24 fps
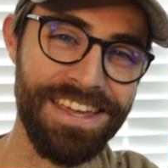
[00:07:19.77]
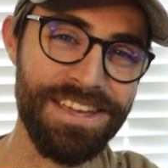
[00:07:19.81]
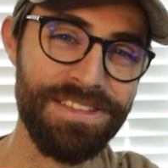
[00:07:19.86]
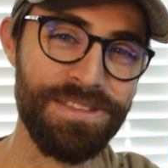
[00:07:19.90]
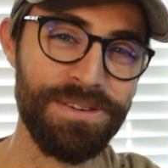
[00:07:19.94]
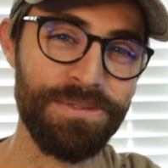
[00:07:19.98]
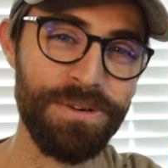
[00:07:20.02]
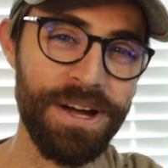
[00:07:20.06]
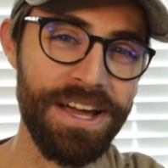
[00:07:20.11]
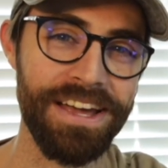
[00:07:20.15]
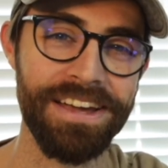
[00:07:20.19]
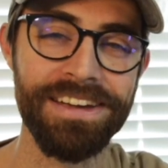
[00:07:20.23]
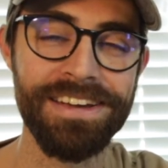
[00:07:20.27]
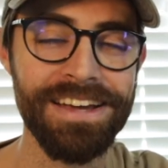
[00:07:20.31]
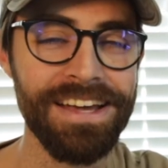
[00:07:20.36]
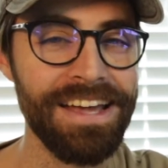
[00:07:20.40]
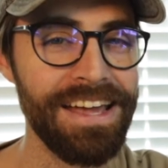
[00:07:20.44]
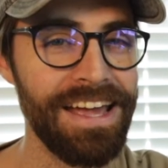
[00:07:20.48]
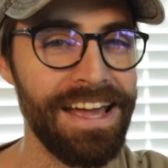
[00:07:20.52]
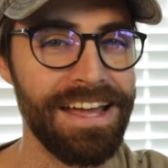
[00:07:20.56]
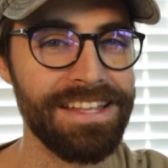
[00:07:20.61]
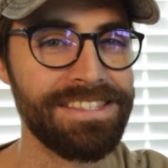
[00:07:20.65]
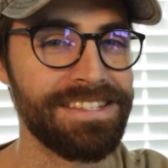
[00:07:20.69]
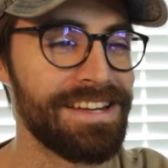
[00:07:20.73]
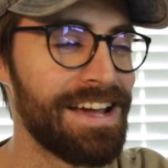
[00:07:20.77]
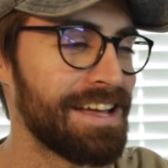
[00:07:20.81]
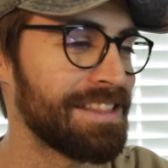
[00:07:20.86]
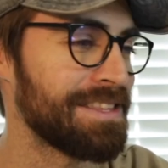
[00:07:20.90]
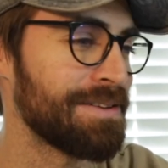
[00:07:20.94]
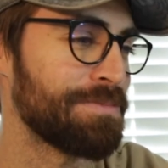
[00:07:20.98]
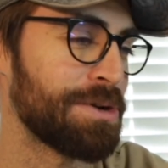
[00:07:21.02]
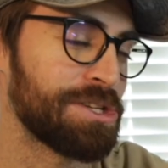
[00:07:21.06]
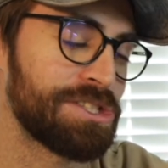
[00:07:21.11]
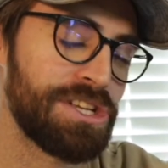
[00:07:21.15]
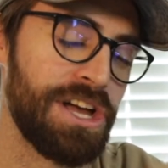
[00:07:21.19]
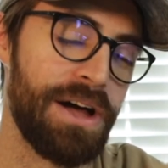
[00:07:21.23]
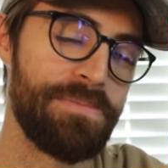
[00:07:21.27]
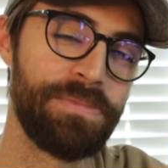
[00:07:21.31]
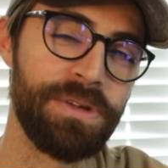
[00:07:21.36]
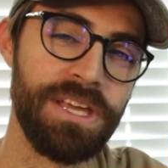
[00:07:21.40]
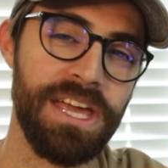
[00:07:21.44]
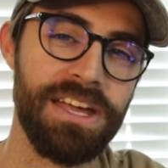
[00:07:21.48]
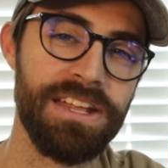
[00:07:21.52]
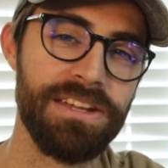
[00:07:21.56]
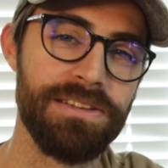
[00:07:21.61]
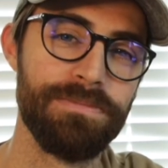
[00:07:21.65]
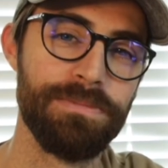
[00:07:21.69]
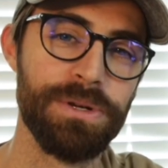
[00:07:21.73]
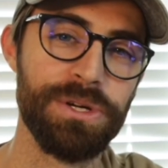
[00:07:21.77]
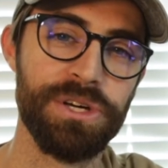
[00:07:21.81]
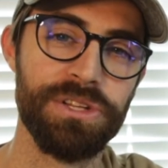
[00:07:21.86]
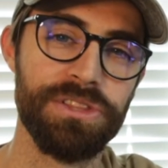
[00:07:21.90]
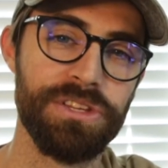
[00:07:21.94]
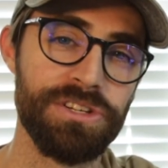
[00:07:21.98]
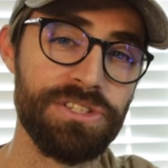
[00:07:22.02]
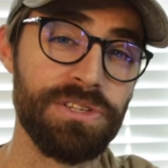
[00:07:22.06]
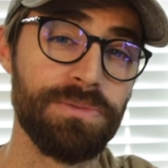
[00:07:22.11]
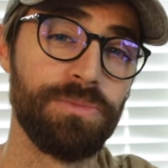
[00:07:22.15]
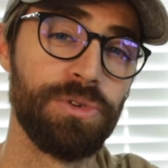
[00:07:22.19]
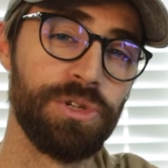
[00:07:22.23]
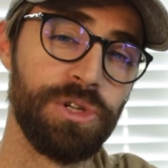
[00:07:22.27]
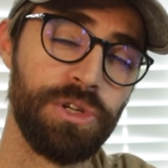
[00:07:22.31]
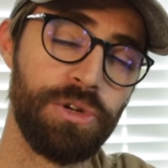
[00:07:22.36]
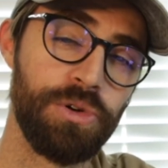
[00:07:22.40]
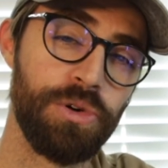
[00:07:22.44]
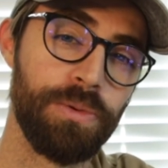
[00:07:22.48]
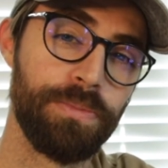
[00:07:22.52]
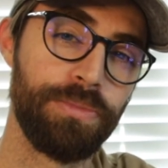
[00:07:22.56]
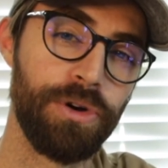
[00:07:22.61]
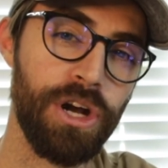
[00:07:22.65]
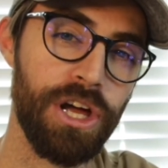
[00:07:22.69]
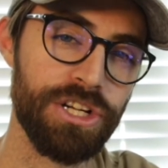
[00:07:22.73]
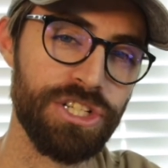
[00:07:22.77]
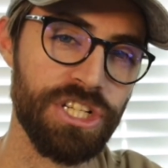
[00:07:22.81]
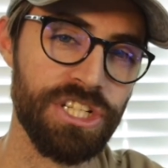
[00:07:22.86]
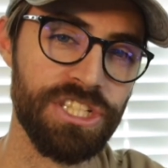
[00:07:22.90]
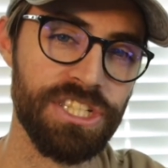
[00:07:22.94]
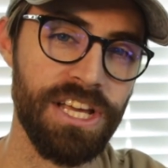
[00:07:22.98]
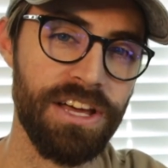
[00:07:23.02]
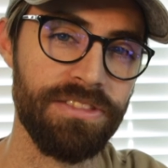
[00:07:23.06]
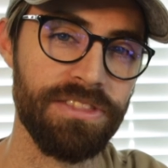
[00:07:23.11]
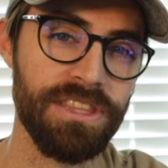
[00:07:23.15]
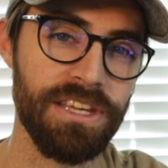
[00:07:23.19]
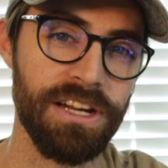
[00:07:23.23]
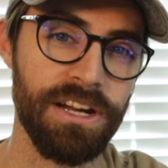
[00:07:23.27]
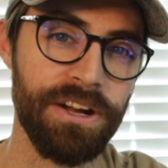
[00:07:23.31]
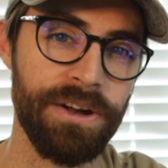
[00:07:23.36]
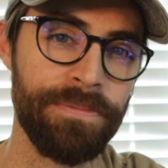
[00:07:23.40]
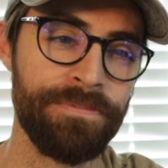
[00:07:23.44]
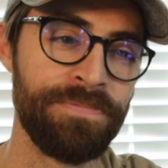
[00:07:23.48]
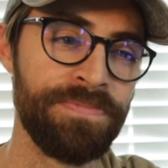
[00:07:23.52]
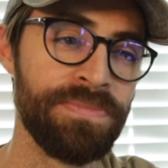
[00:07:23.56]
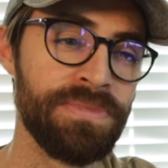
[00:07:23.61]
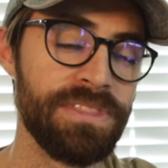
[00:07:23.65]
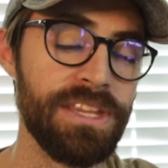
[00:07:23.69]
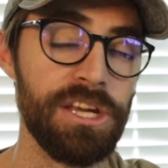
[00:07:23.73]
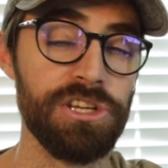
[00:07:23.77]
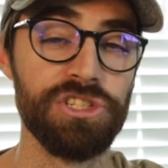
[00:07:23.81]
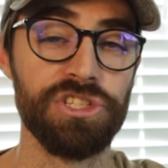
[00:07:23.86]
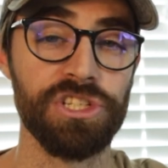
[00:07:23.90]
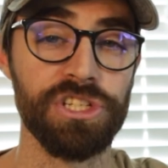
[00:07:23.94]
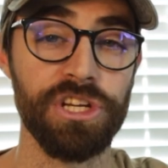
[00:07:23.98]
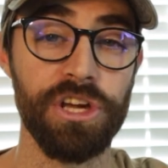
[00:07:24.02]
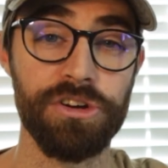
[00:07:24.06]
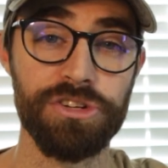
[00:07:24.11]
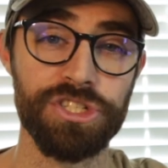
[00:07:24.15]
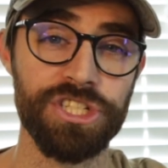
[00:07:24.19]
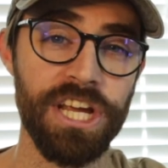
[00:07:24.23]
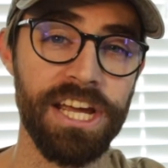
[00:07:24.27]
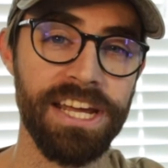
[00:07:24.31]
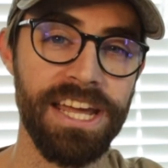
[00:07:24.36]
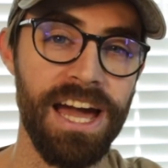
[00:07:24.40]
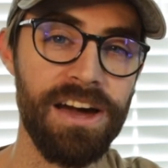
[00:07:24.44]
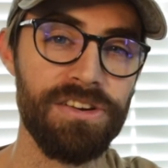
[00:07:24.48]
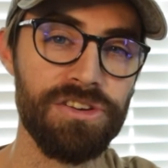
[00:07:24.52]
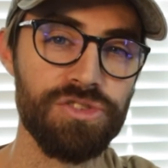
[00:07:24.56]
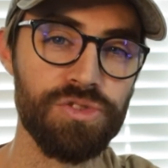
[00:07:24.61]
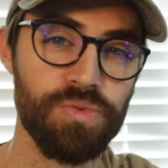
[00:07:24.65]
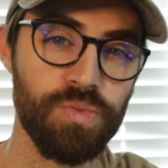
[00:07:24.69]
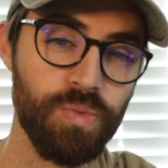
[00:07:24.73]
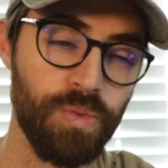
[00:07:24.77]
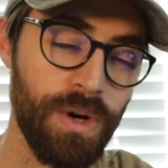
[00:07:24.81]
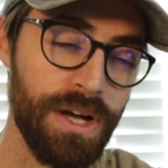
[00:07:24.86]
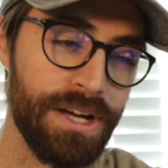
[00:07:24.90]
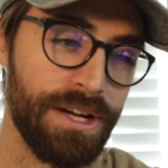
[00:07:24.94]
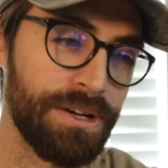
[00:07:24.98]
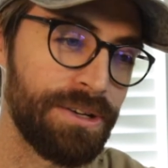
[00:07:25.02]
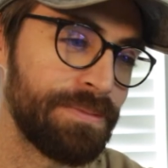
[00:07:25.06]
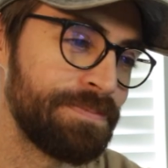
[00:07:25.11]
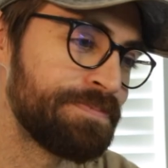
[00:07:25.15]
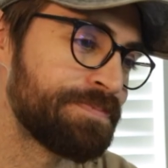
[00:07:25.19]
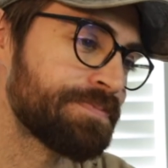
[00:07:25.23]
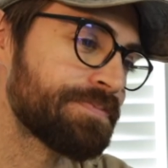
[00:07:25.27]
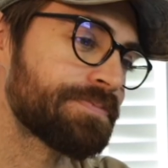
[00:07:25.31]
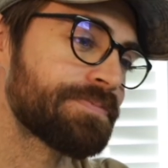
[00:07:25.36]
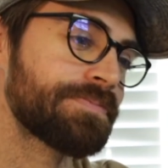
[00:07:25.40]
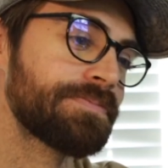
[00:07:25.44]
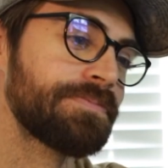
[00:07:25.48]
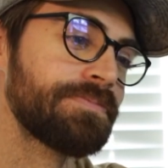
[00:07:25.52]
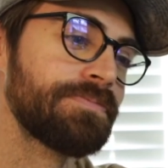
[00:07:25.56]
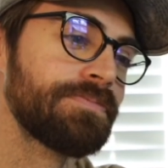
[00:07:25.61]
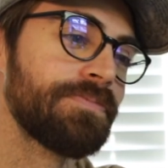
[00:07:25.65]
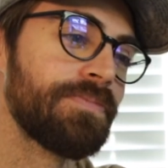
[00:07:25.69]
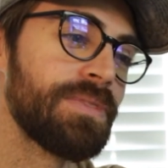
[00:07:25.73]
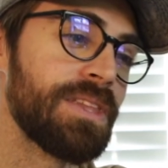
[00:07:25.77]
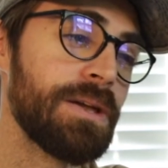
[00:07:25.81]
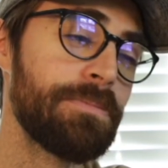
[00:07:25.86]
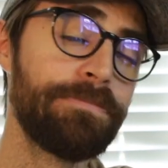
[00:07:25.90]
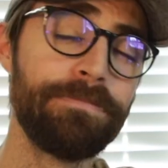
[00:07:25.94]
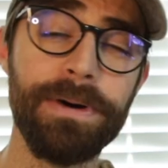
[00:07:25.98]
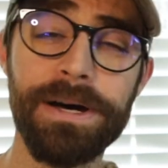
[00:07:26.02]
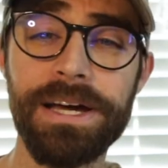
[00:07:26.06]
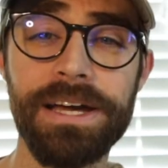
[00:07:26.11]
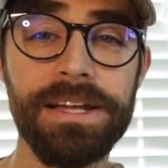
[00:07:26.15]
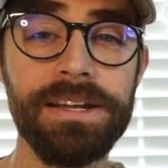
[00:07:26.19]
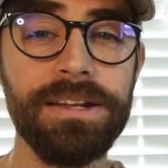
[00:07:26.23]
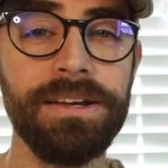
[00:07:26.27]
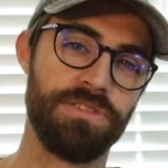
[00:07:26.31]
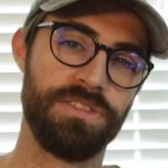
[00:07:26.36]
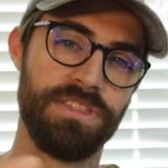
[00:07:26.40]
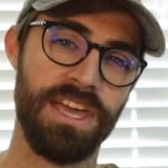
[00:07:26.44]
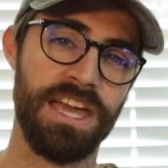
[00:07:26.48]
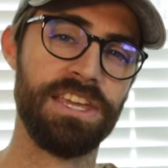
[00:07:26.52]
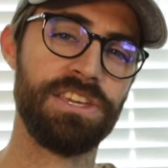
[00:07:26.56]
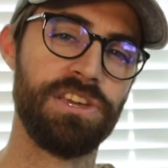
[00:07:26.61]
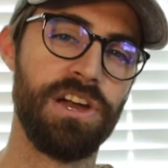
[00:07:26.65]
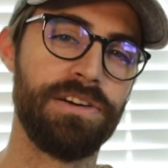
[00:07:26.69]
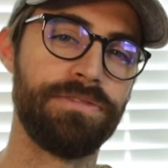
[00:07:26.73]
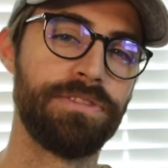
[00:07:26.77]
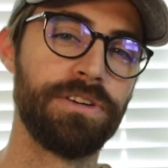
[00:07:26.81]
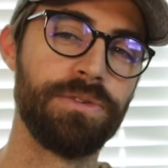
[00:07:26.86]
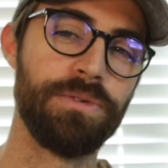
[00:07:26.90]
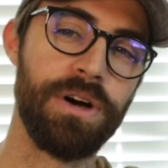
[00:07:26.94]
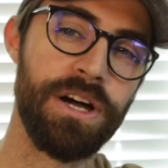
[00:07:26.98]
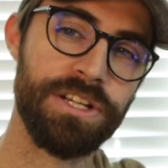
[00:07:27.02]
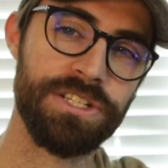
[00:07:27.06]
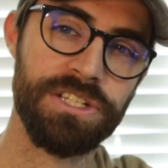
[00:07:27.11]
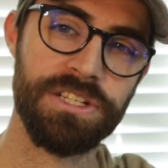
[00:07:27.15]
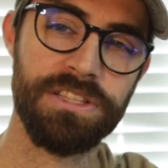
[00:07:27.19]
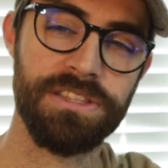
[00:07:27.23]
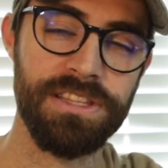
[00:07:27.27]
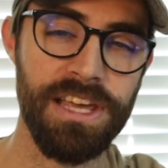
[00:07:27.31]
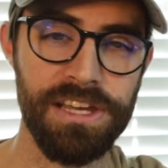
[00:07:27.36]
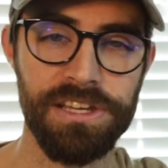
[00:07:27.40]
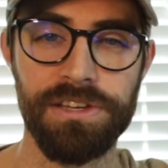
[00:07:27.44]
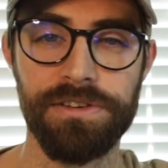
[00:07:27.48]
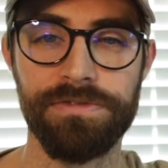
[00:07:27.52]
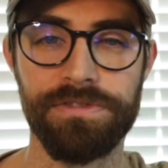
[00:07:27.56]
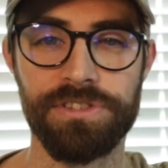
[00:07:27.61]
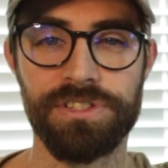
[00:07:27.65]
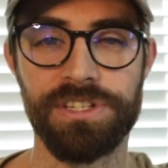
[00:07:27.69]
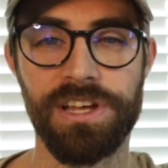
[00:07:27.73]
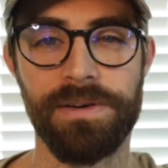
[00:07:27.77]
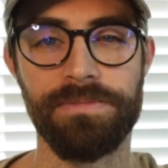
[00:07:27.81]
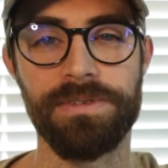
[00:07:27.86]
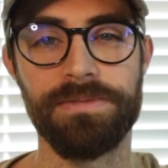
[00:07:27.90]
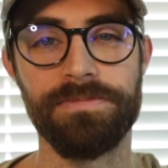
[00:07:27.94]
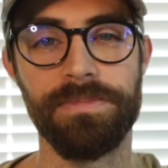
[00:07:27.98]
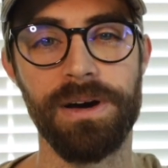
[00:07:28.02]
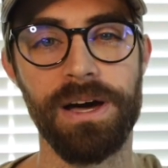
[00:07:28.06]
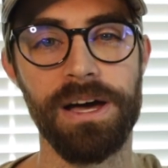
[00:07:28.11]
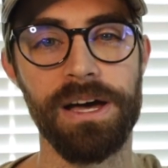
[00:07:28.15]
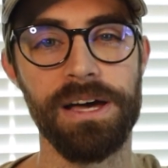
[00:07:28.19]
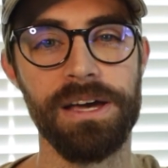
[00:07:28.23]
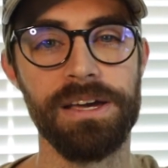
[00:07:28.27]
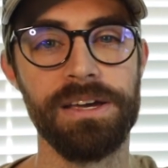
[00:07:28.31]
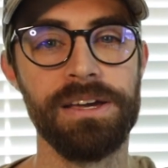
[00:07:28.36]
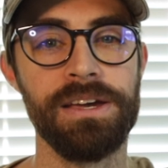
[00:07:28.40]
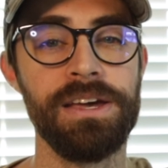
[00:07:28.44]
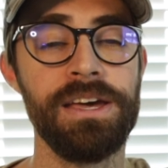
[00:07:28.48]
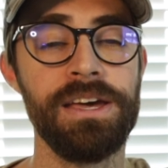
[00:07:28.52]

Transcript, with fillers: Either way, it's not the most complicated build. There's some really cool projects out there that you should go check out as well. But thank y'all for watching. Thank you for stopping by.